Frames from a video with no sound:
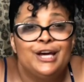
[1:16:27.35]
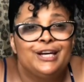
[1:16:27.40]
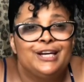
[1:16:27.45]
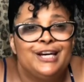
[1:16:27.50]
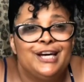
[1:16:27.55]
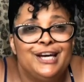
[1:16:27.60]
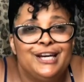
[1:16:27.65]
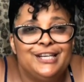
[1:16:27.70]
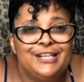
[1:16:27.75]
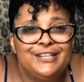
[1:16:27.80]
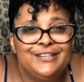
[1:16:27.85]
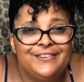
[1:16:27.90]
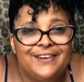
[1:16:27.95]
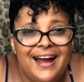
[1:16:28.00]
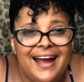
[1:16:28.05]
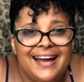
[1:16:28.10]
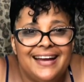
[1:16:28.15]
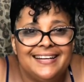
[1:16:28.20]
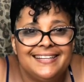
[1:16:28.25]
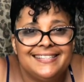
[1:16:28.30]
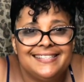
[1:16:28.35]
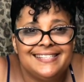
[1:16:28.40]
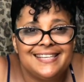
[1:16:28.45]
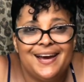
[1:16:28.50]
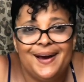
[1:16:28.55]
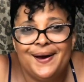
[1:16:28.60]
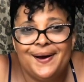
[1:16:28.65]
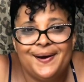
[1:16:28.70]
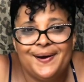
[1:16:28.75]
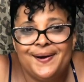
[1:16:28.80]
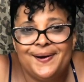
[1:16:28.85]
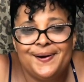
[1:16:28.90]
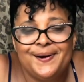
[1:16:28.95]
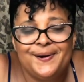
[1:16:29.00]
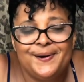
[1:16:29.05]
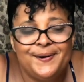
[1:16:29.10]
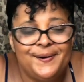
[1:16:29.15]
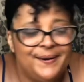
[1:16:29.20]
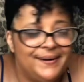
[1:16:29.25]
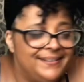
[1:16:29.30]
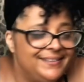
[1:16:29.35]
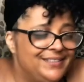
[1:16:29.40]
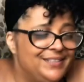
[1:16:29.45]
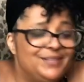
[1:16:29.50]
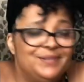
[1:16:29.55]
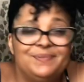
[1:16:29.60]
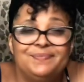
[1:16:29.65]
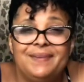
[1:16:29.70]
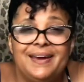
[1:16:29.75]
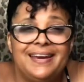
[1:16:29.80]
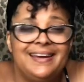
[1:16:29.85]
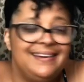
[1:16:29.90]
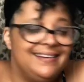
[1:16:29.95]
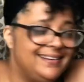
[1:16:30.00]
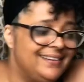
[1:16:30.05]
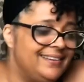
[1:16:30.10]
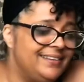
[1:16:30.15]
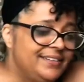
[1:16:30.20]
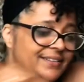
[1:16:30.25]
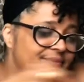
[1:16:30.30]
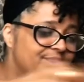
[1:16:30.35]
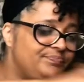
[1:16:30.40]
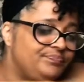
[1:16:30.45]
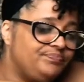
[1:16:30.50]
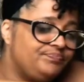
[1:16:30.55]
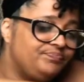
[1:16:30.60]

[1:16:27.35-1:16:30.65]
Congrats, O. You made it.